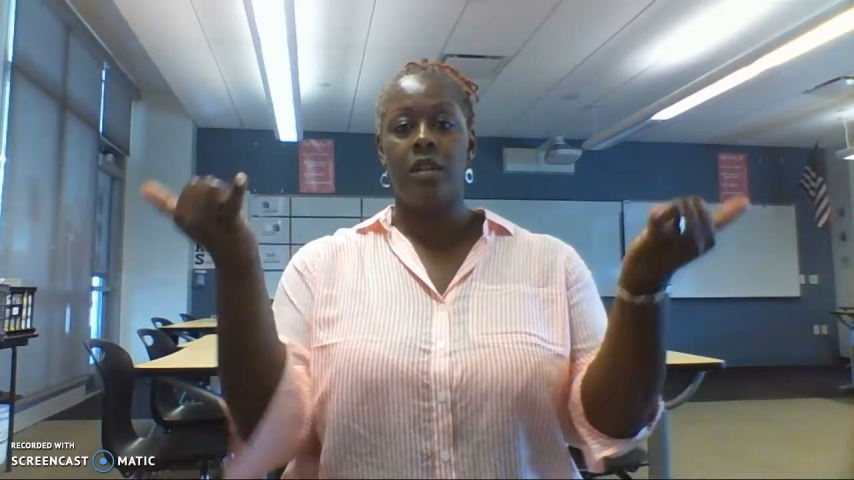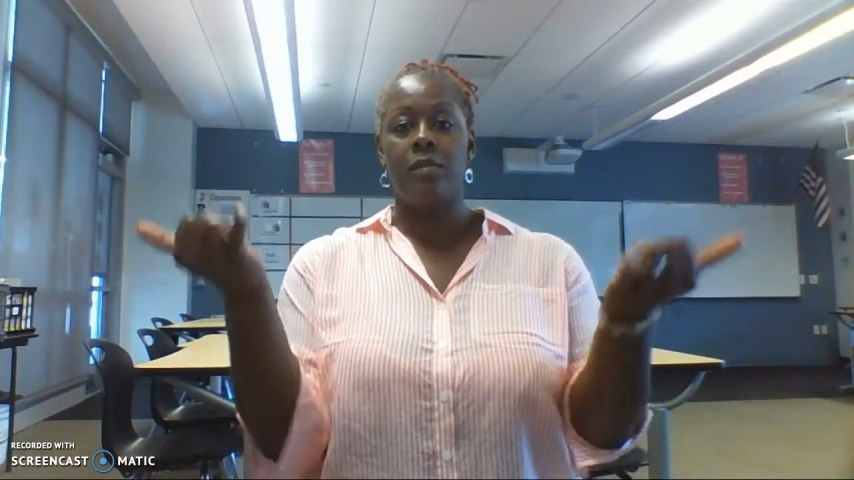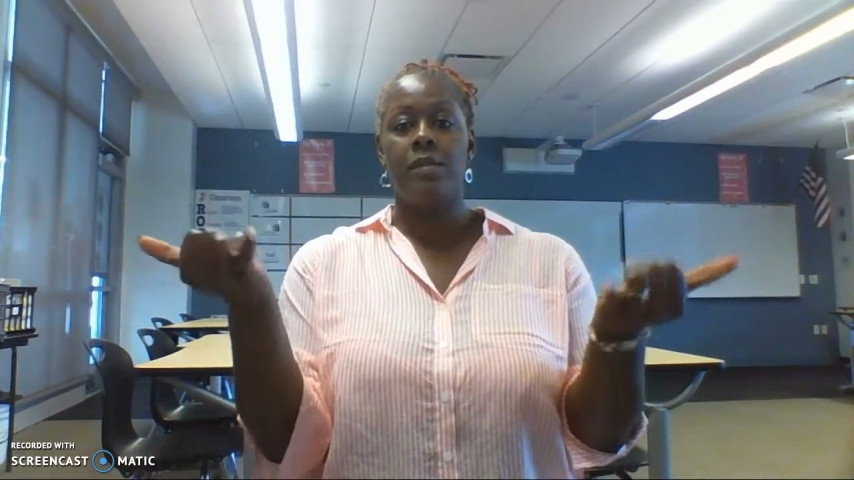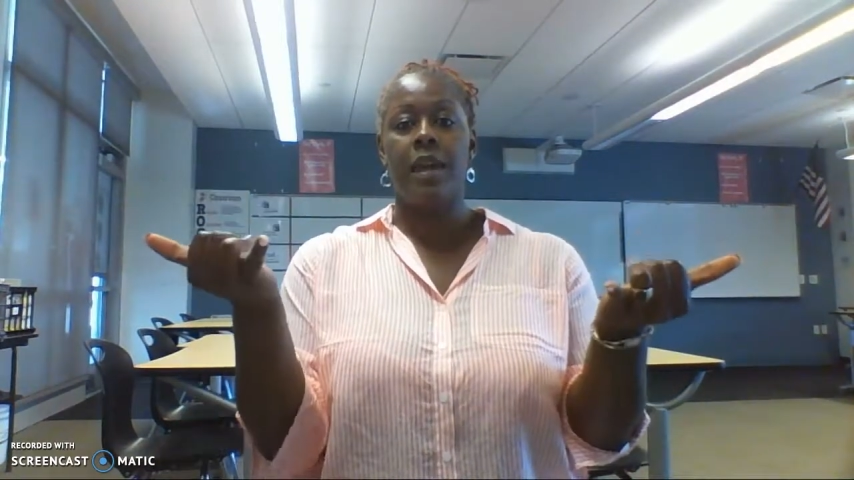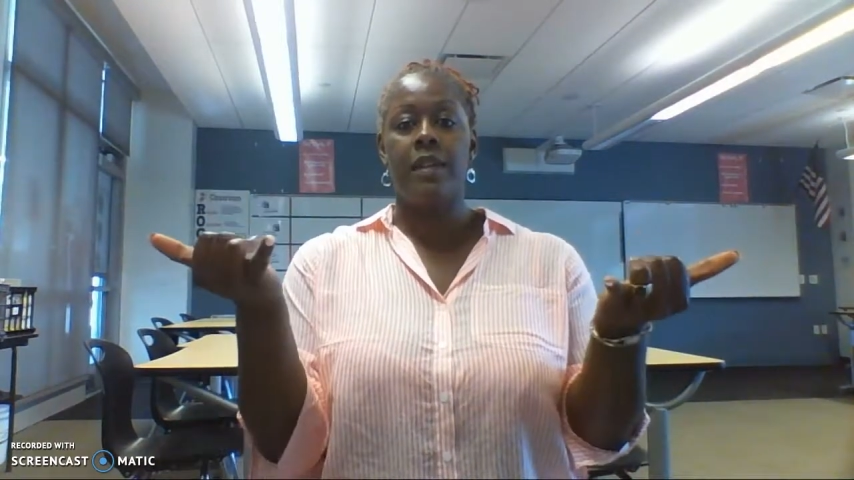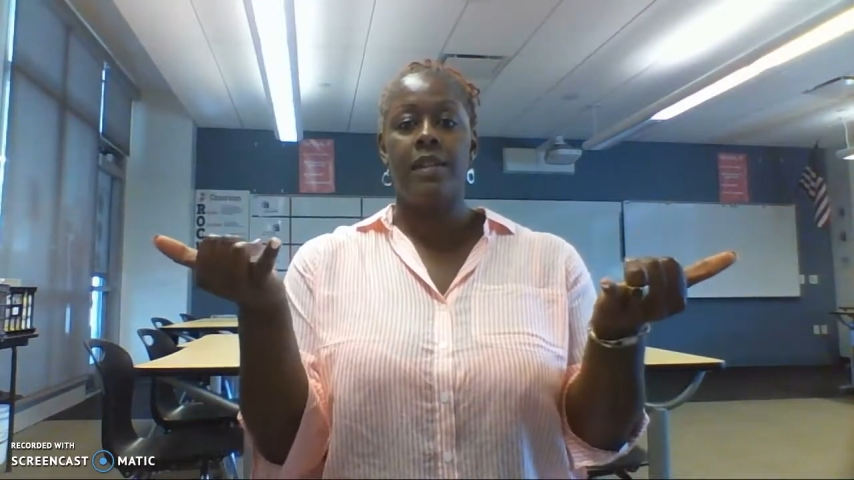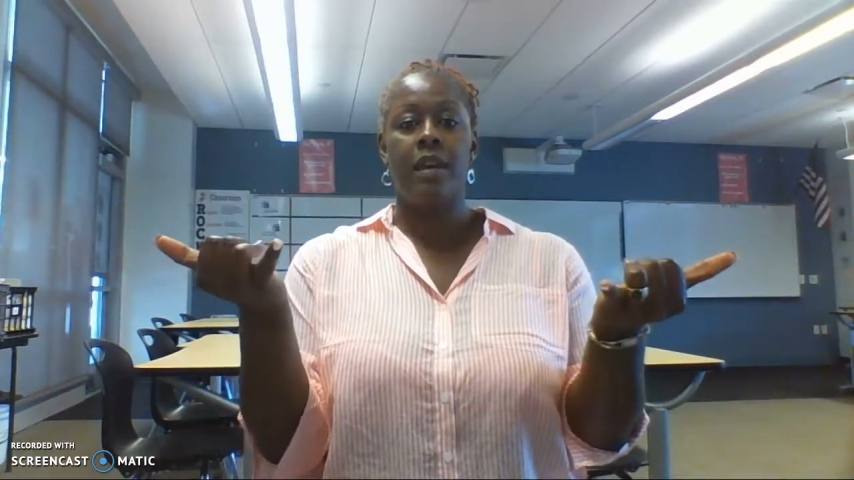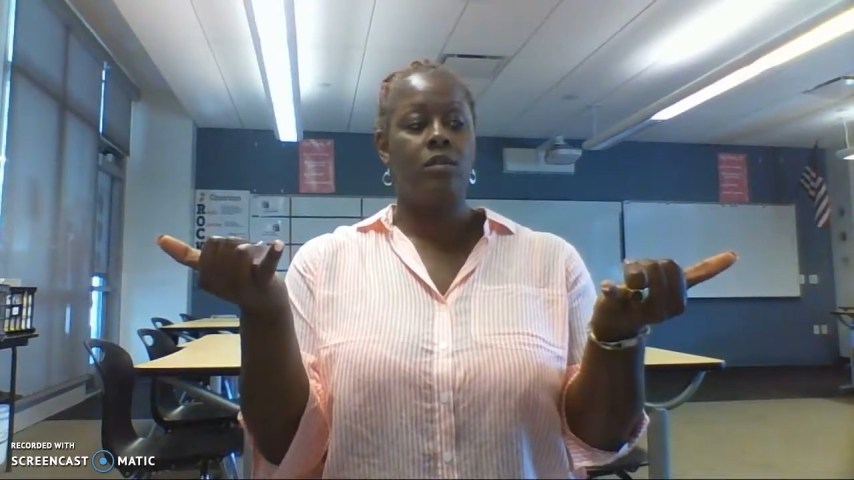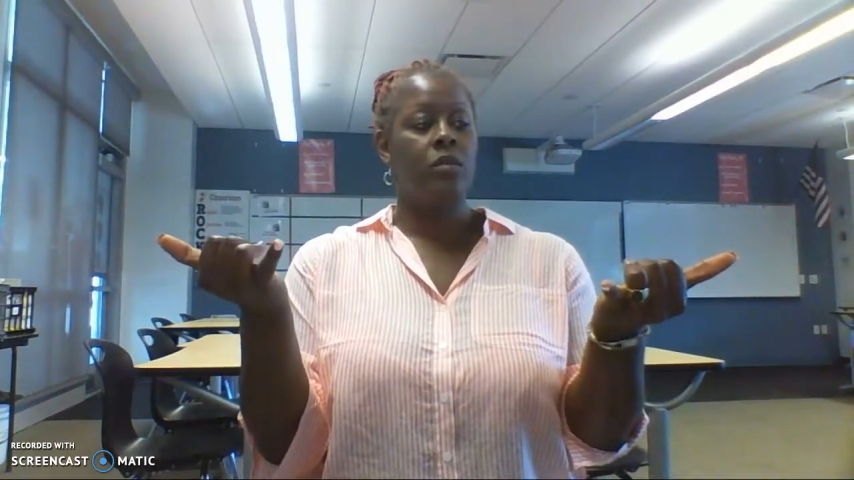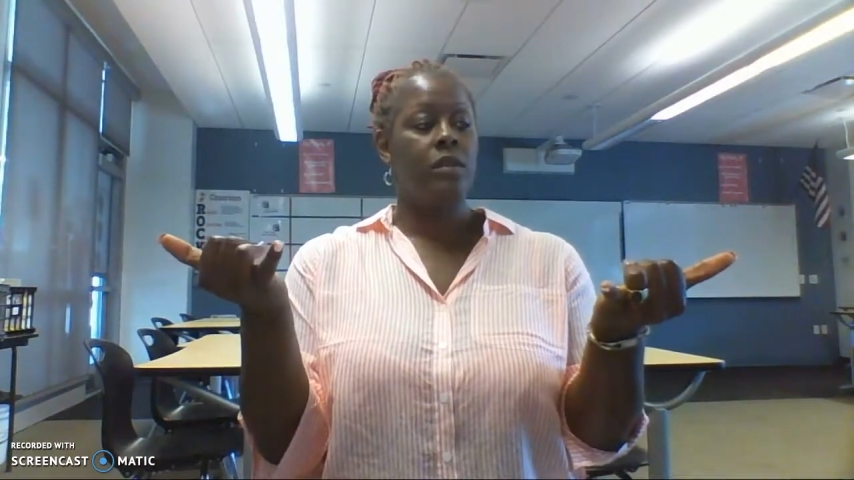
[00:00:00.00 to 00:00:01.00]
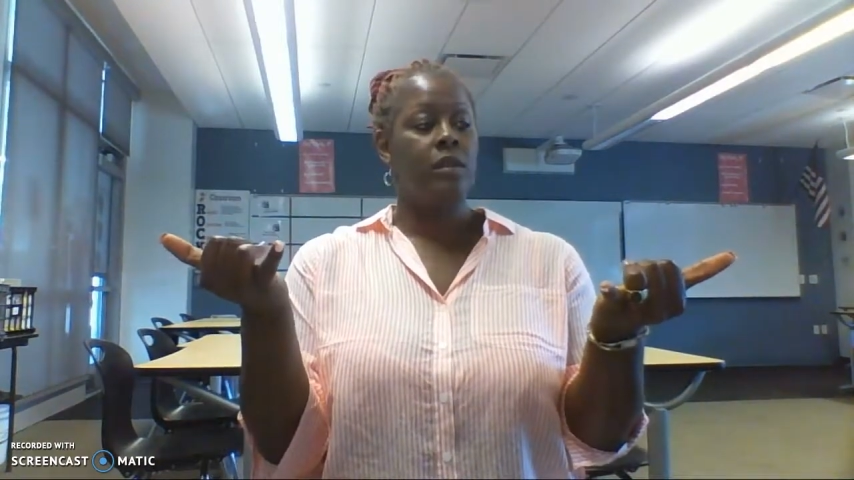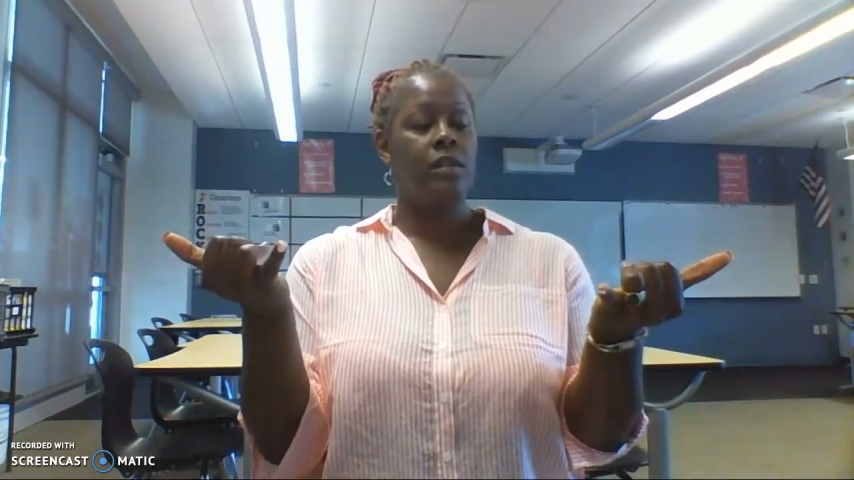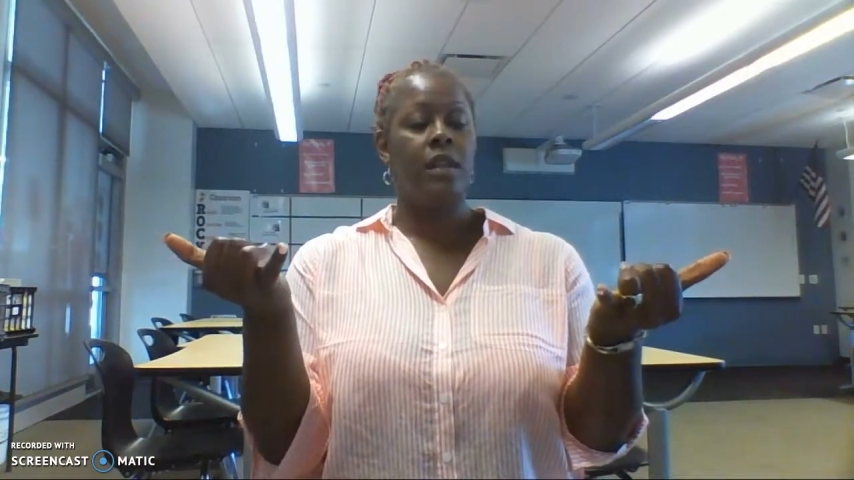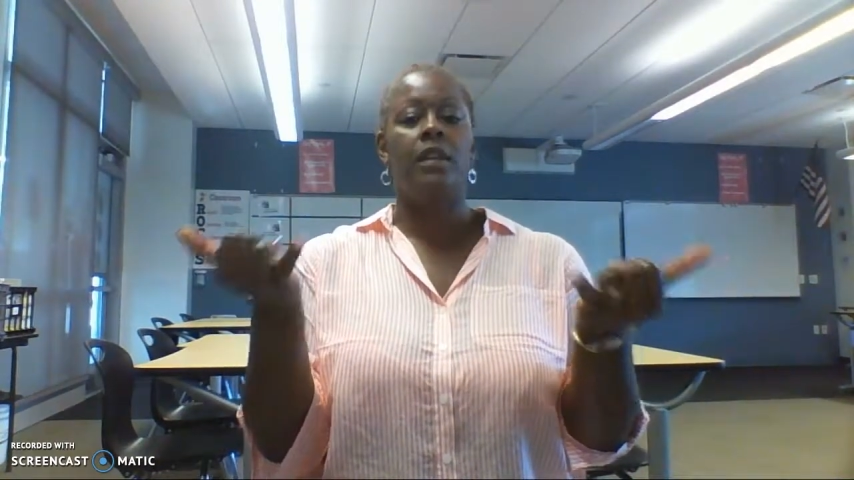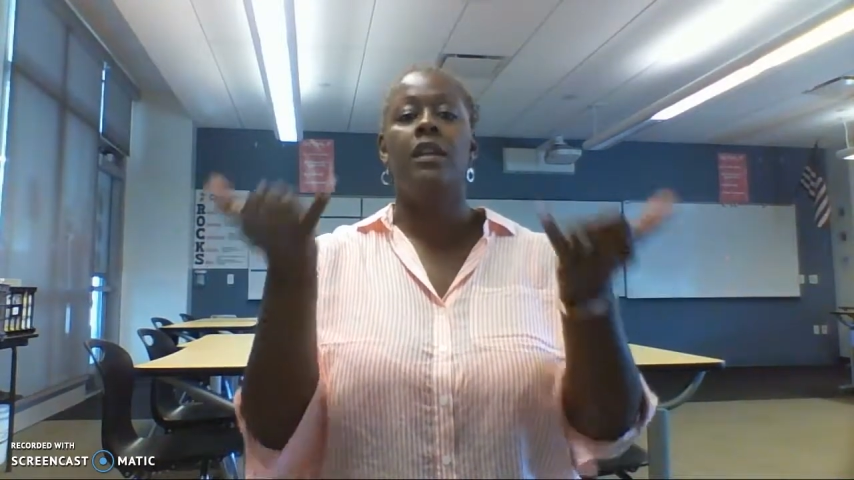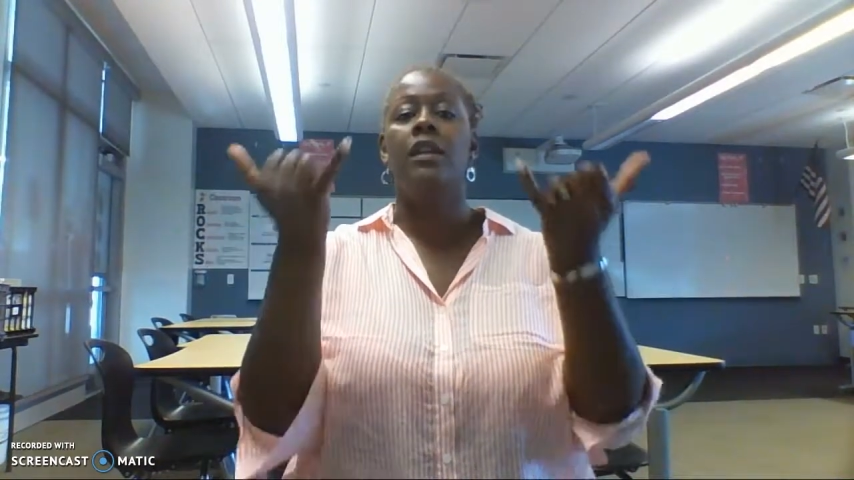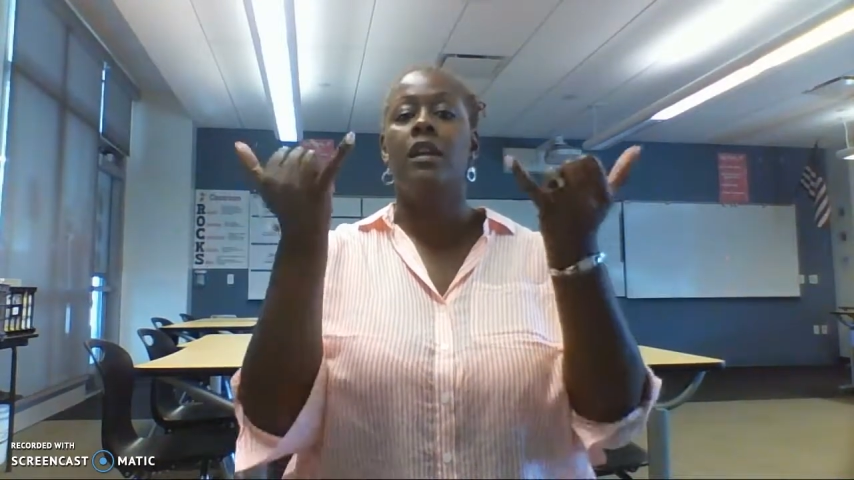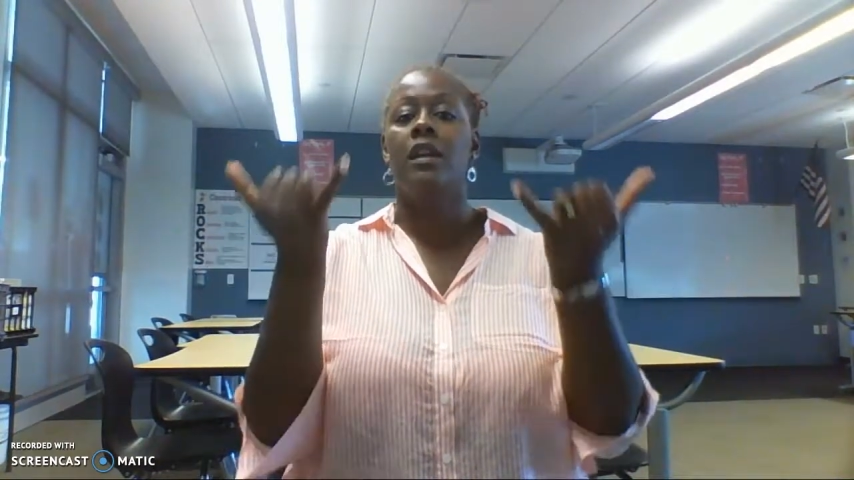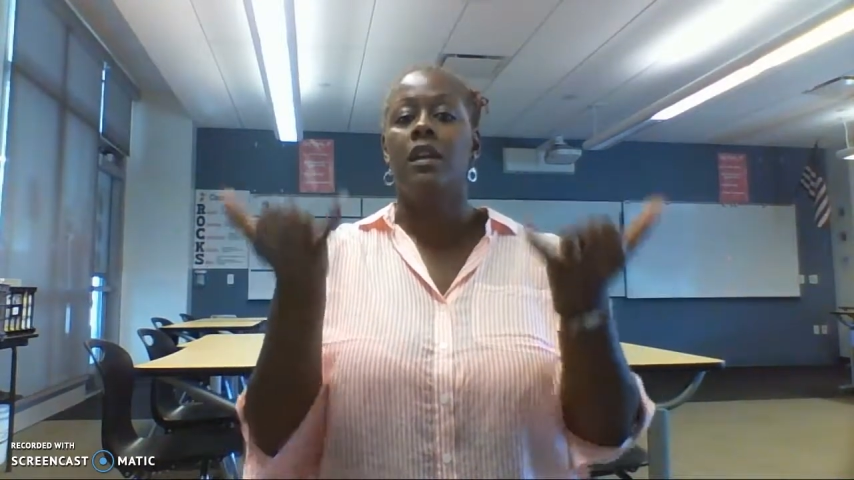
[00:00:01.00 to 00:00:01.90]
upside down toward the ceiling